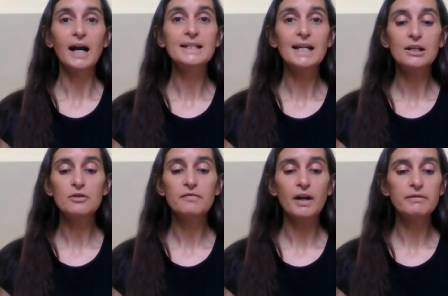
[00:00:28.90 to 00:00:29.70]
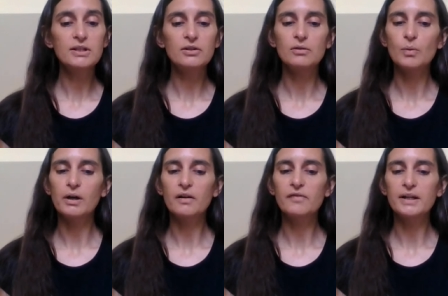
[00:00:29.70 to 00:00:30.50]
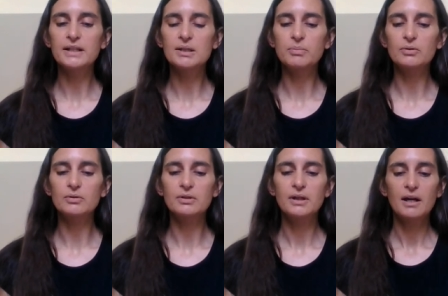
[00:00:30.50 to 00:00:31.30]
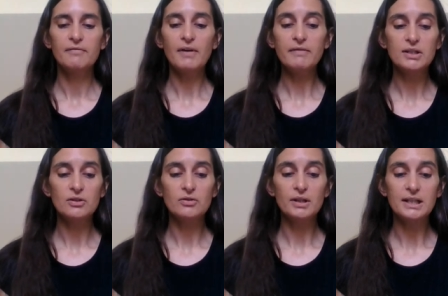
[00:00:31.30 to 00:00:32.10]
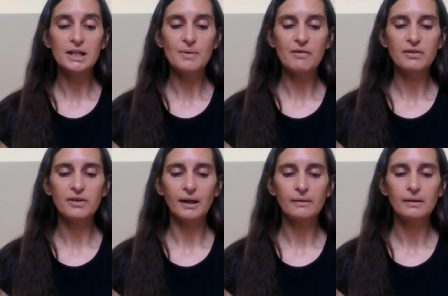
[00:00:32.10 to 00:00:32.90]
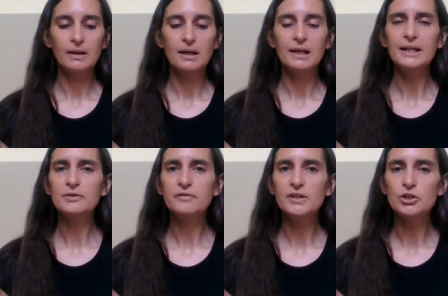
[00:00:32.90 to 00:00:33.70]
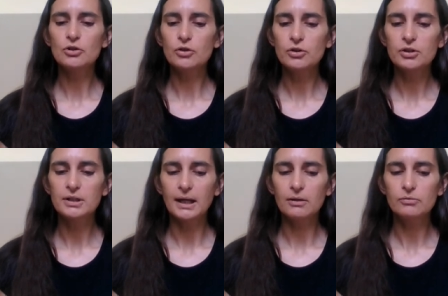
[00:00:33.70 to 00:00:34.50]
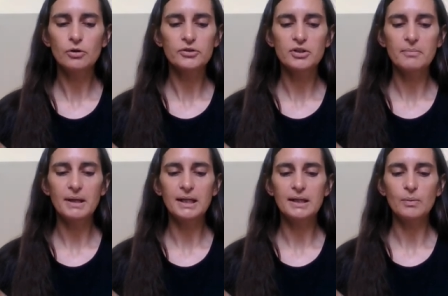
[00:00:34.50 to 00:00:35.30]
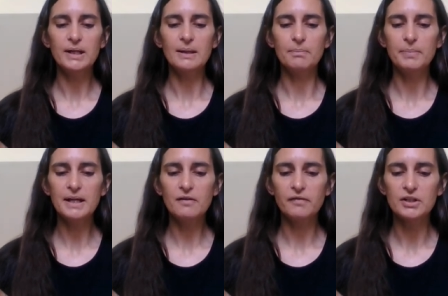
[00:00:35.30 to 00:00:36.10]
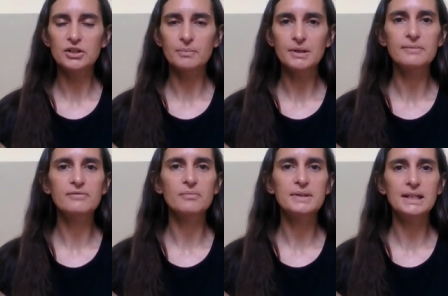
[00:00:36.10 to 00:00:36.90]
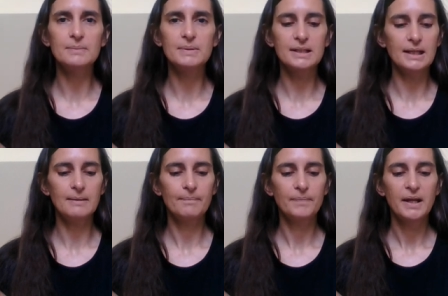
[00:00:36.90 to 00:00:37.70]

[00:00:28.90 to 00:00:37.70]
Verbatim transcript: I tell you very soon where I find this ball. Very soon I tell you everything. Little fish not good now, not so many. We need big fish sometimes from deep sea.